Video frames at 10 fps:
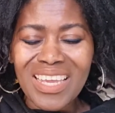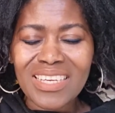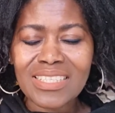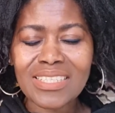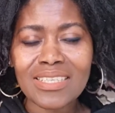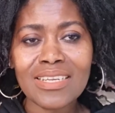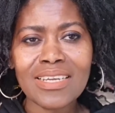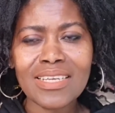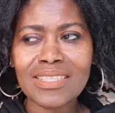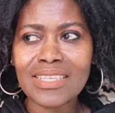this is
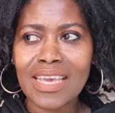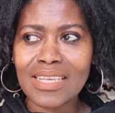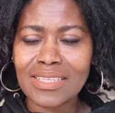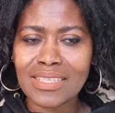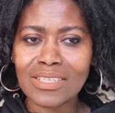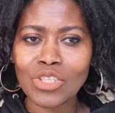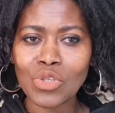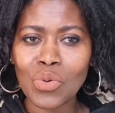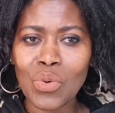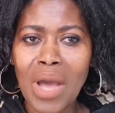a test,
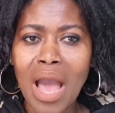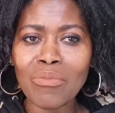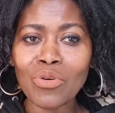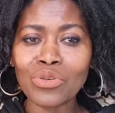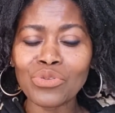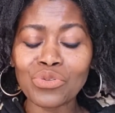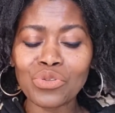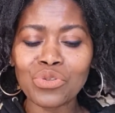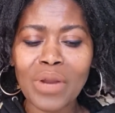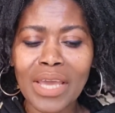so I'm going to
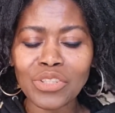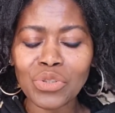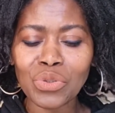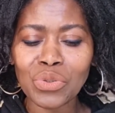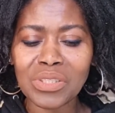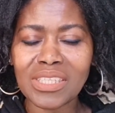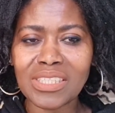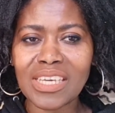try to use this